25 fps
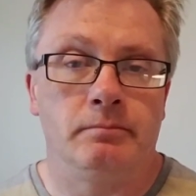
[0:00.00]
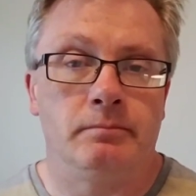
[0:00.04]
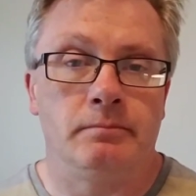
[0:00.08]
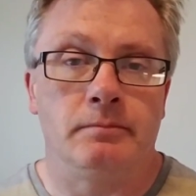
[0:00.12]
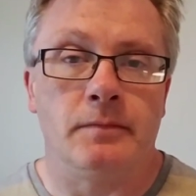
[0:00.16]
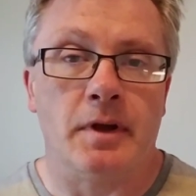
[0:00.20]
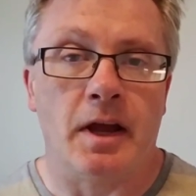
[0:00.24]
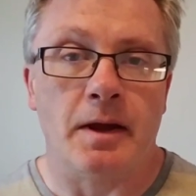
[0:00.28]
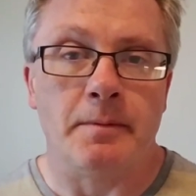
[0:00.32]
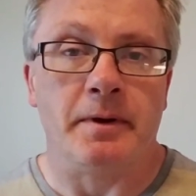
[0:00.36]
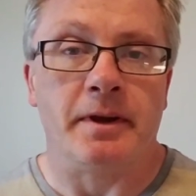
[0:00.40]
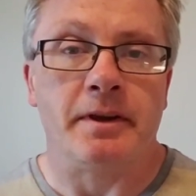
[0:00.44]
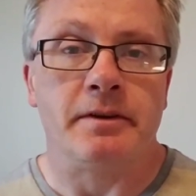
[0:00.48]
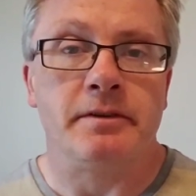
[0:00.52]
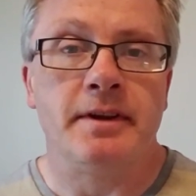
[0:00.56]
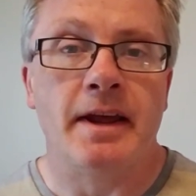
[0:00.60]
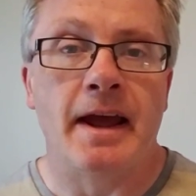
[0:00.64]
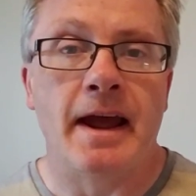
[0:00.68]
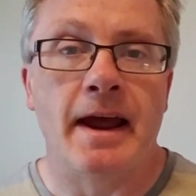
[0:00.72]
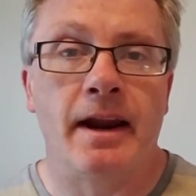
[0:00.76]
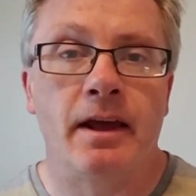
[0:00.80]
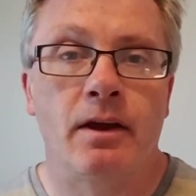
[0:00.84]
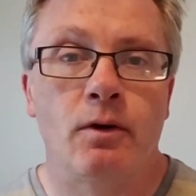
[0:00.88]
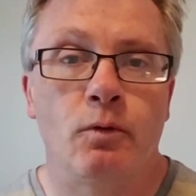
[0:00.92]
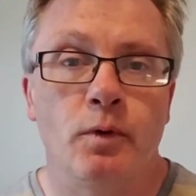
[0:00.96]
I'm
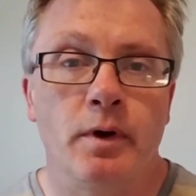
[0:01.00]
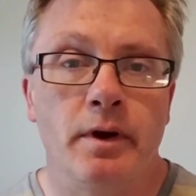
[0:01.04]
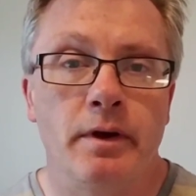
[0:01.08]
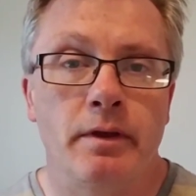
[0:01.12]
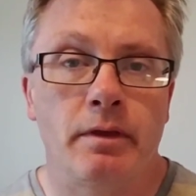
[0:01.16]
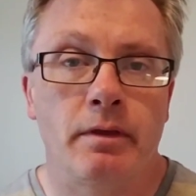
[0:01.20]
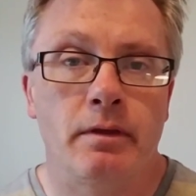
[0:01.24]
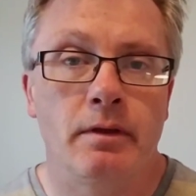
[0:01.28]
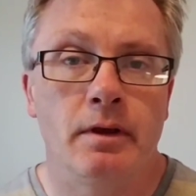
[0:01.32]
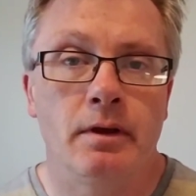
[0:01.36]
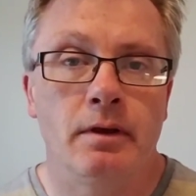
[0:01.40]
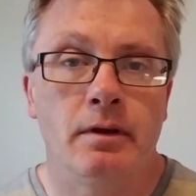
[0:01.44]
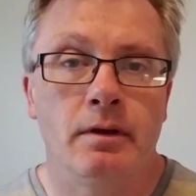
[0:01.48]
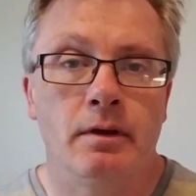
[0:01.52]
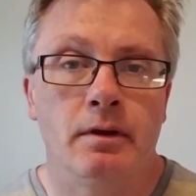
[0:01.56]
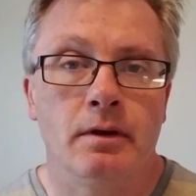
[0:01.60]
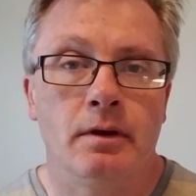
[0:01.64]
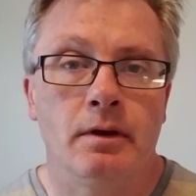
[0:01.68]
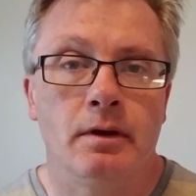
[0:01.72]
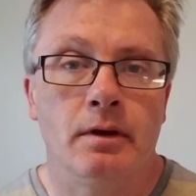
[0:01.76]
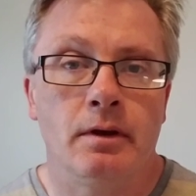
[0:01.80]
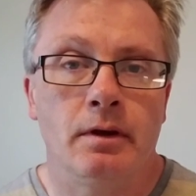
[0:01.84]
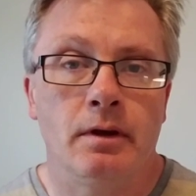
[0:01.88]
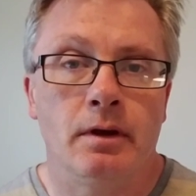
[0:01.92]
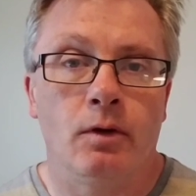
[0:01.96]
ecstatic with
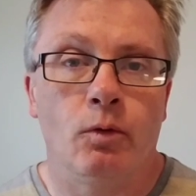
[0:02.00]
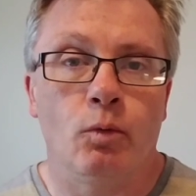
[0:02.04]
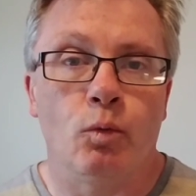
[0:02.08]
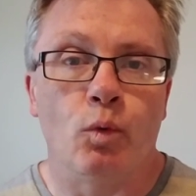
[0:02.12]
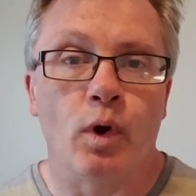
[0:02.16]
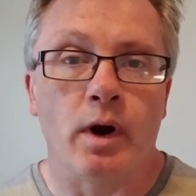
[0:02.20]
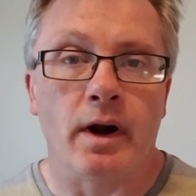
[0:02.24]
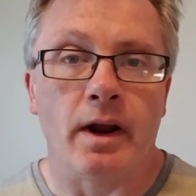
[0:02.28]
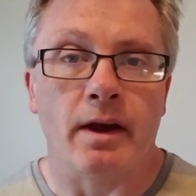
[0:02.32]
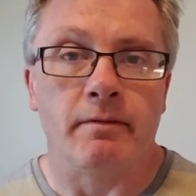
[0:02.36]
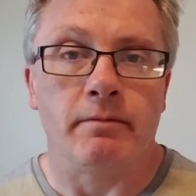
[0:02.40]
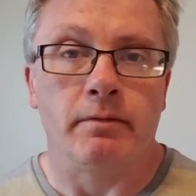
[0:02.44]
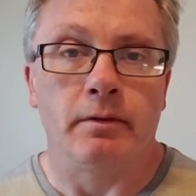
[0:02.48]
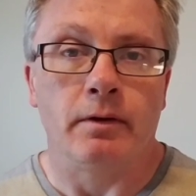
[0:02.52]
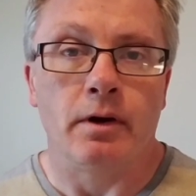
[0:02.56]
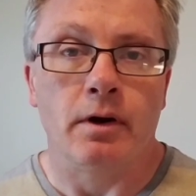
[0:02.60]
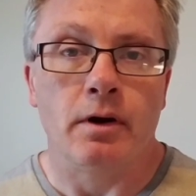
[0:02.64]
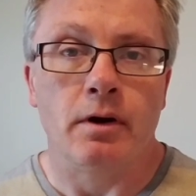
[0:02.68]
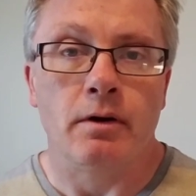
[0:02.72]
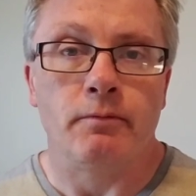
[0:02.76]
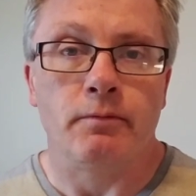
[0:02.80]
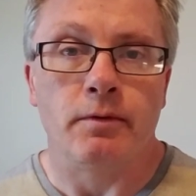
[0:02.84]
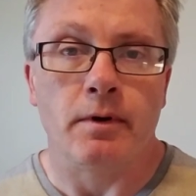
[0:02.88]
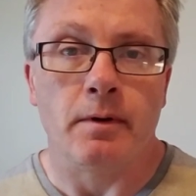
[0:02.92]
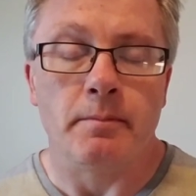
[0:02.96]
what I've
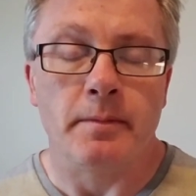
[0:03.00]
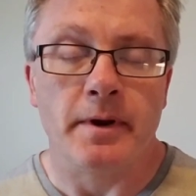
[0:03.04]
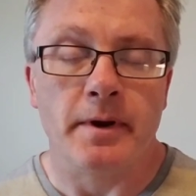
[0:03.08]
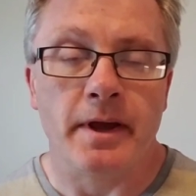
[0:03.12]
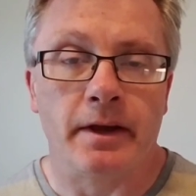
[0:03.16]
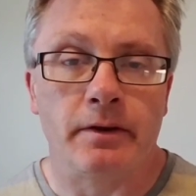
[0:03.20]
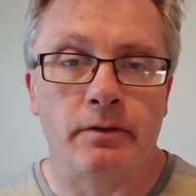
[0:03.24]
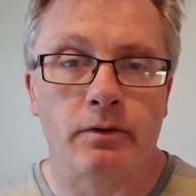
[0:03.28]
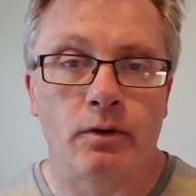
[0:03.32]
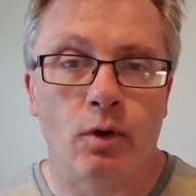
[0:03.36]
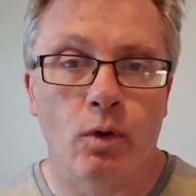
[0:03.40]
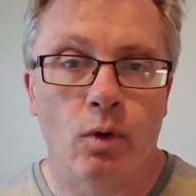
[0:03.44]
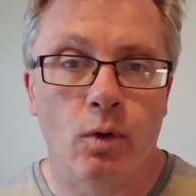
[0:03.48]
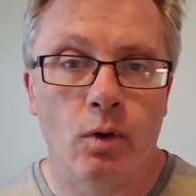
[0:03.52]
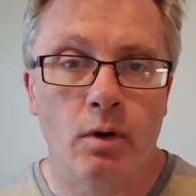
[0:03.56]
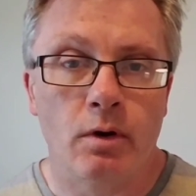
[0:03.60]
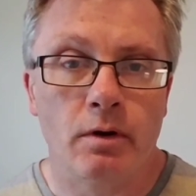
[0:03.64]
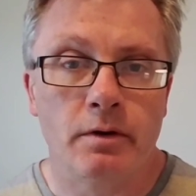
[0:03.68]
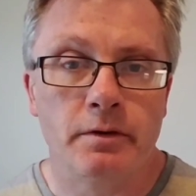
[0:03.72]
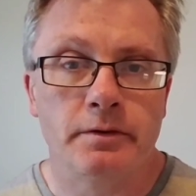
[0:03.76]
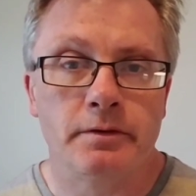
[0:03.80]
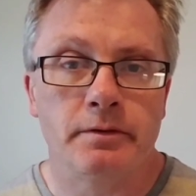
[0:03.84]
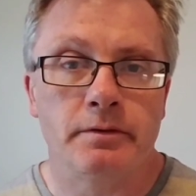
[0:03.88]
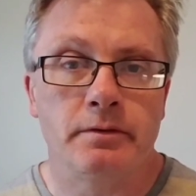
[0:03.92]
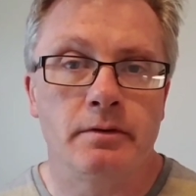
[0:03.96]
learned from Nick's
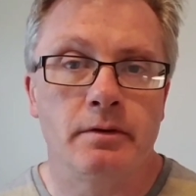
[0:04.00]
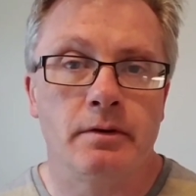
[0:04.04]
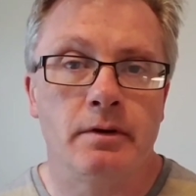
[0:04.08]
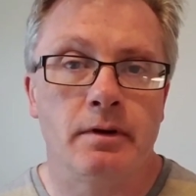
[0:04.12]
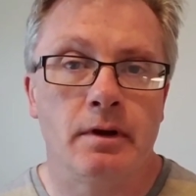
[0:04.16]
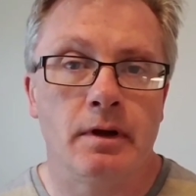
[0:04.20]
course.